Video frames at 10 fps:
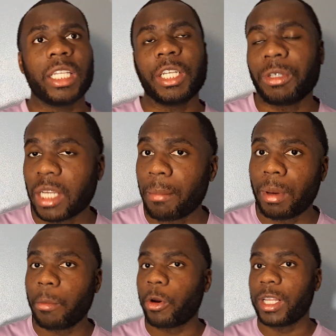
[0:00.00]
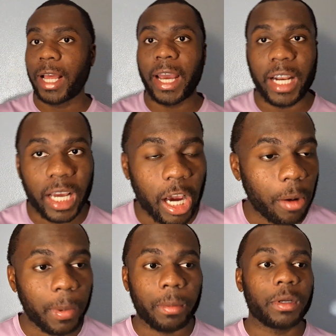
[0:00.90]
It was like memory lane. Like I
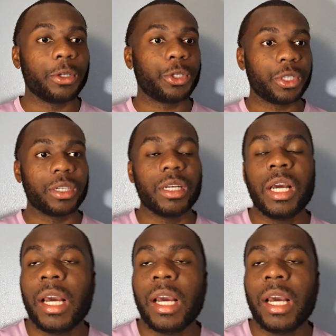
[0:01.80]
remember this shit.